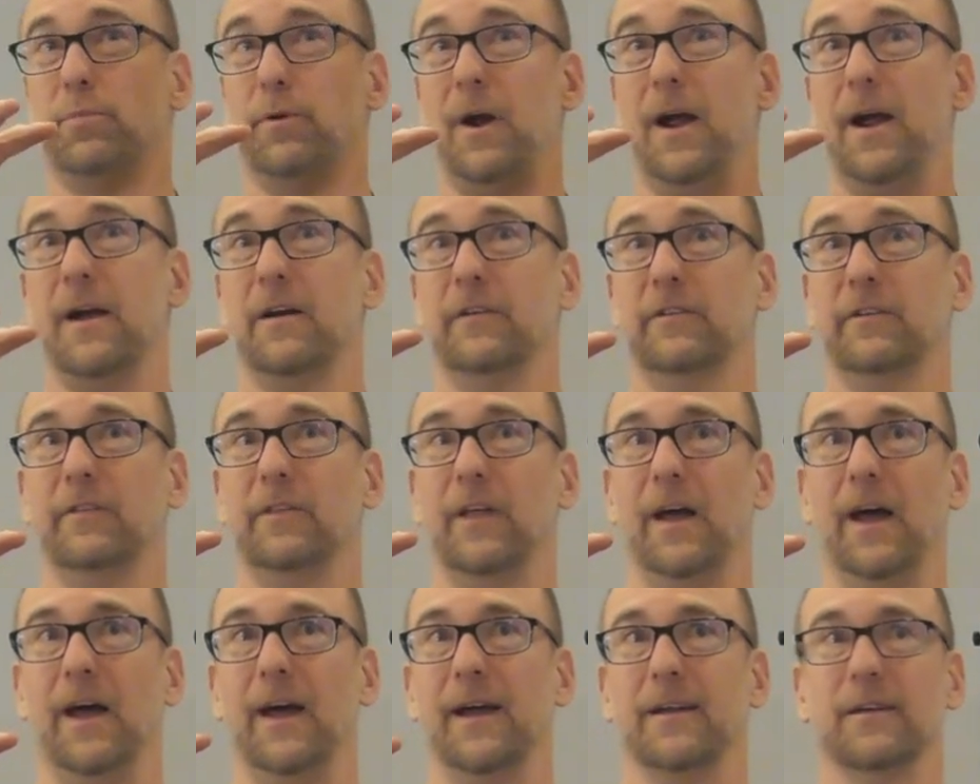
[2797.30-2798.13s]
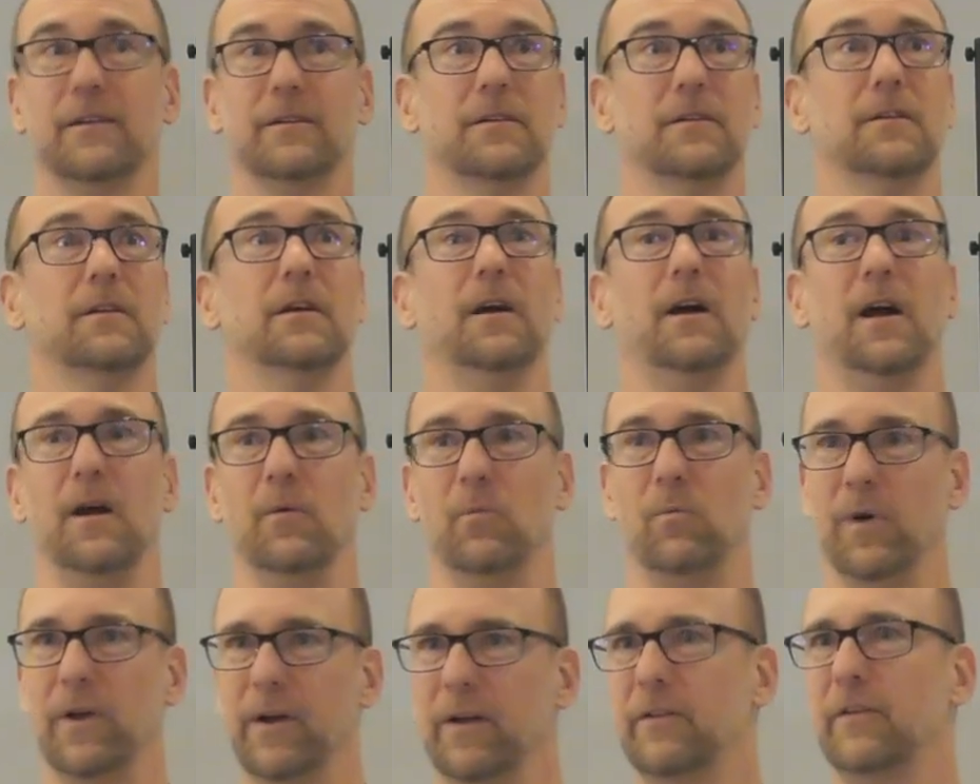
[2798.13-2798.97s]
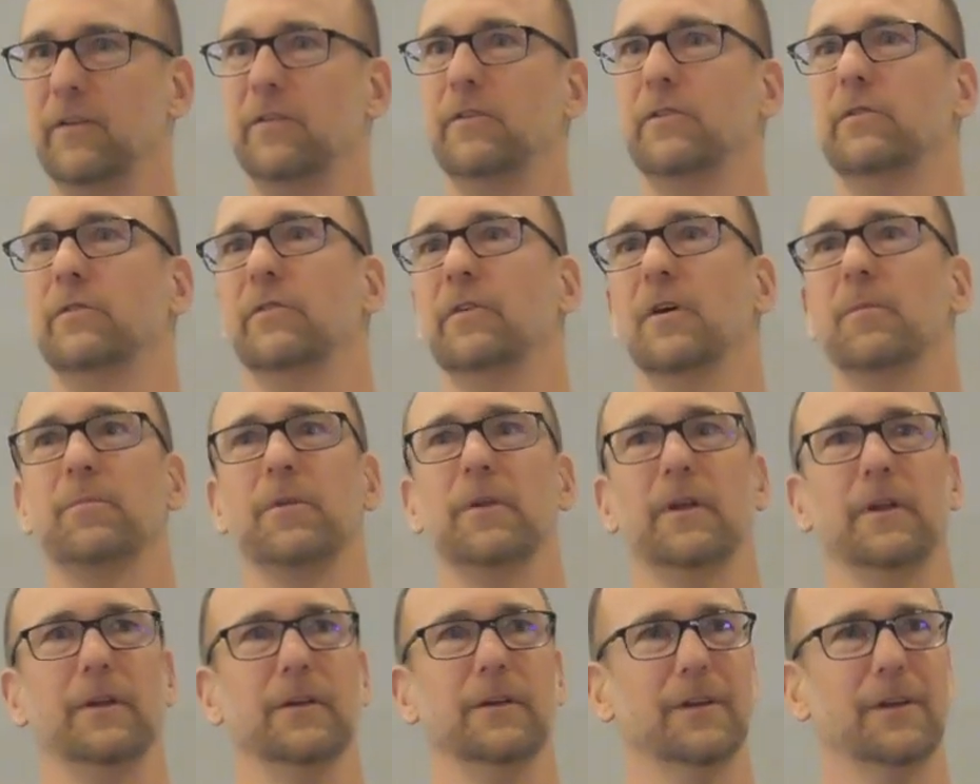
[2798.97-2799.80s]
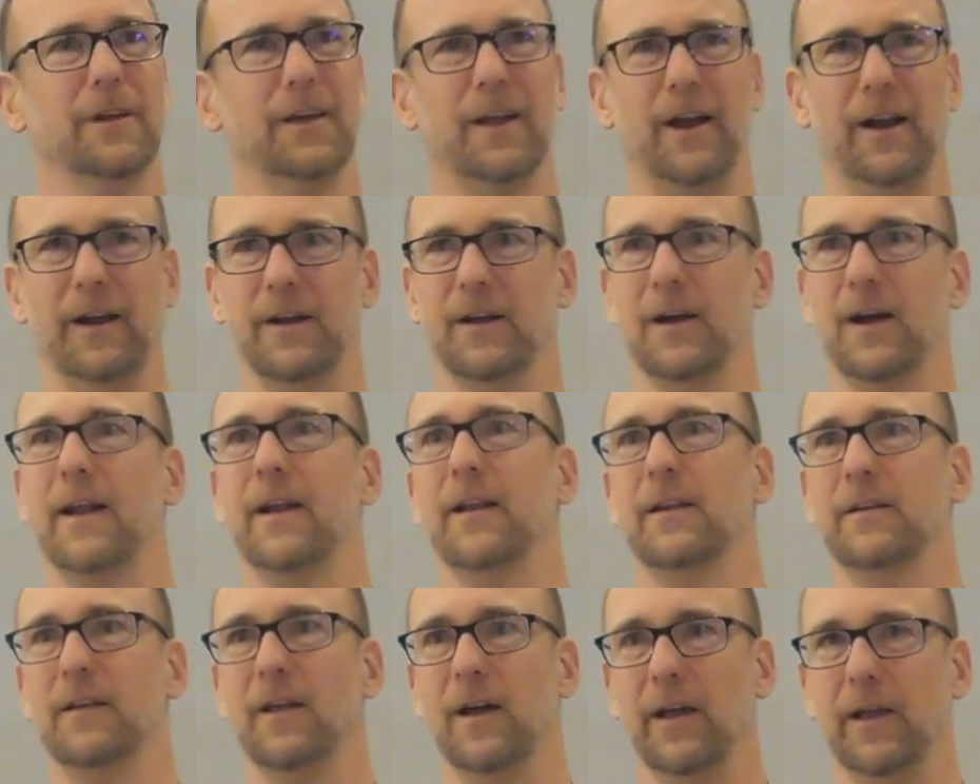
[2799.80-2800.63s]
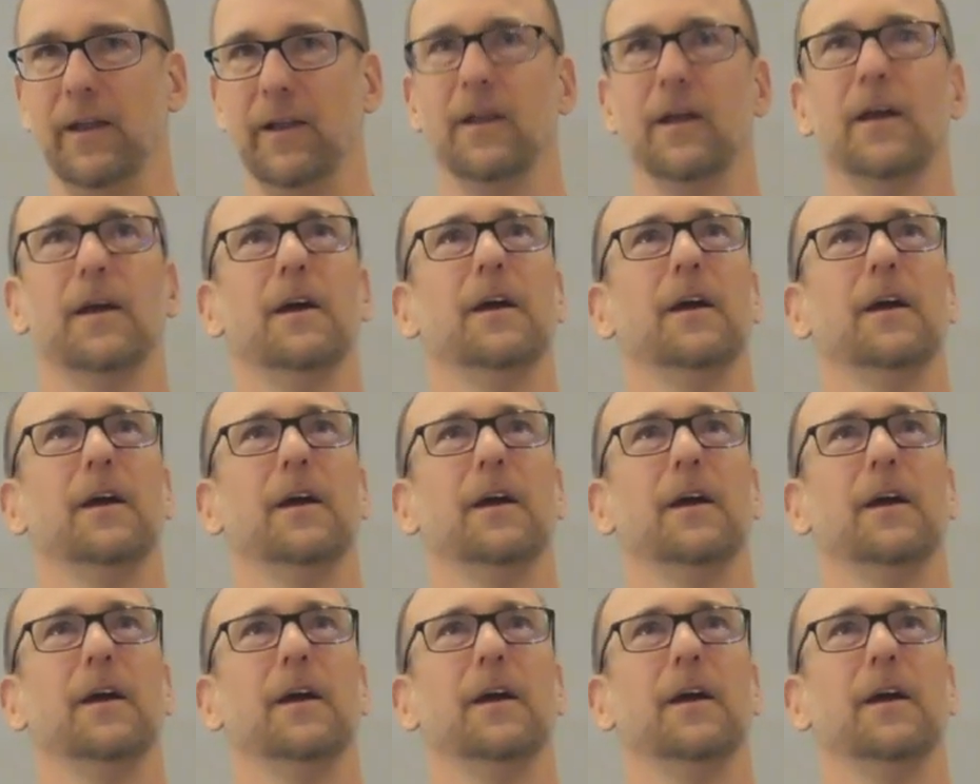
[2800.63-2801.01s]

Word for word: prior to that, I wanted to do something and I got it done.